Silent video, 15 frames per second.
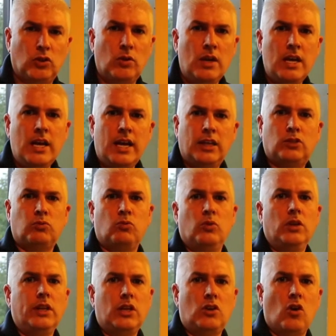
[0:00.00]
So it's
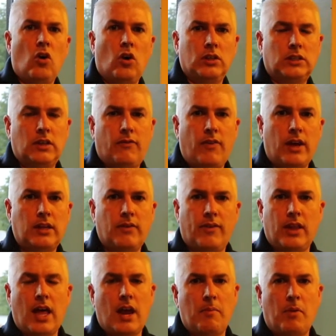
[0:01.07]
really cost effective.
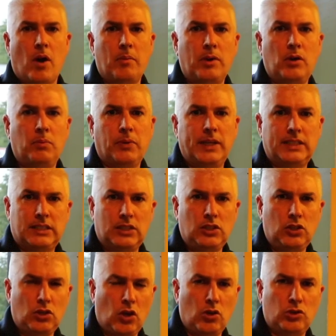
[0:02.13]
A lot of barbecue places
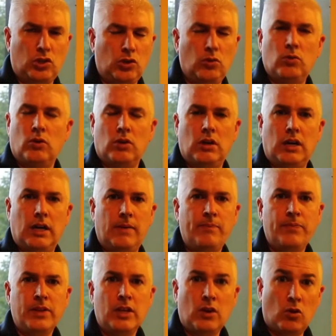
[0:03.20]
that you go to are, uh,
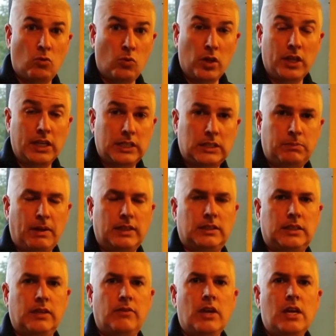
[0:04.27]
are really
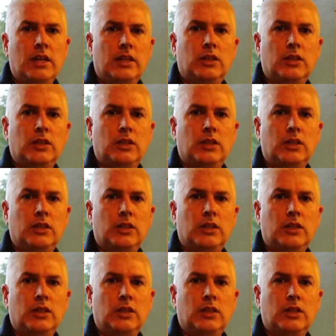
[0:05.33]
expensive.